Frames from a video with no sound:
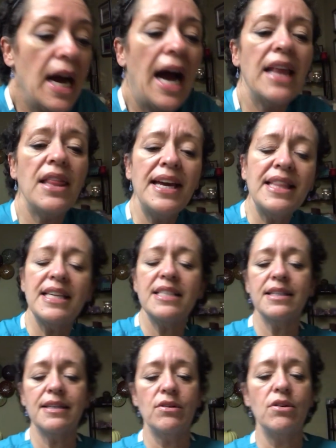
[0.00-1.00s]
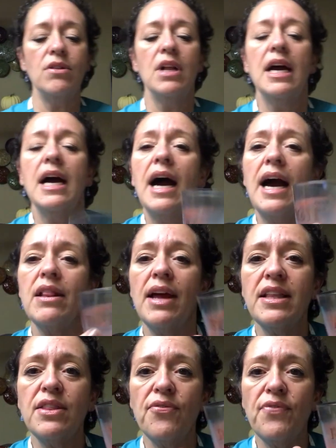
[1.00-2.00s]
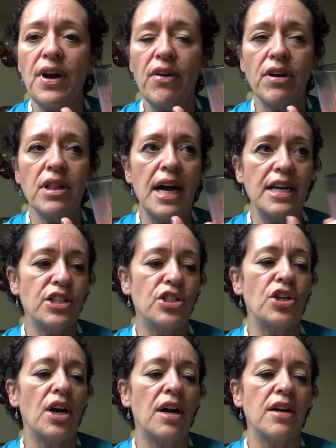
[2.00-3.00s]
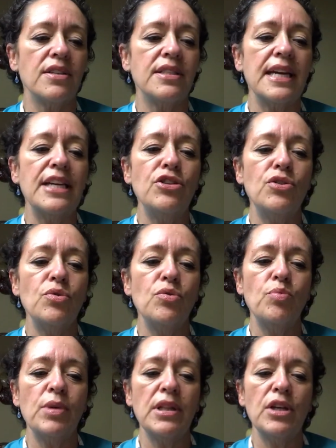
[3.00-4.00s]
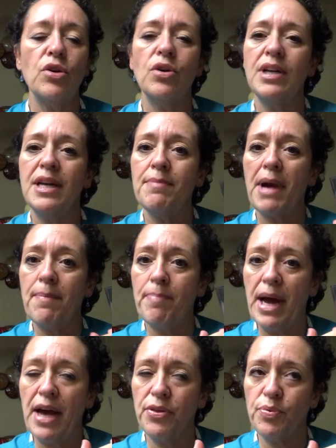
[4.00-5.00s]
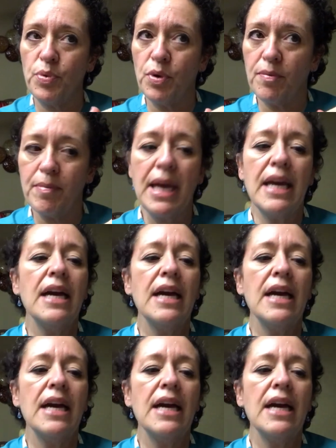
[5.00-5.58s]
I like these little, I like the Verglass jars. They do really good in my bathroom.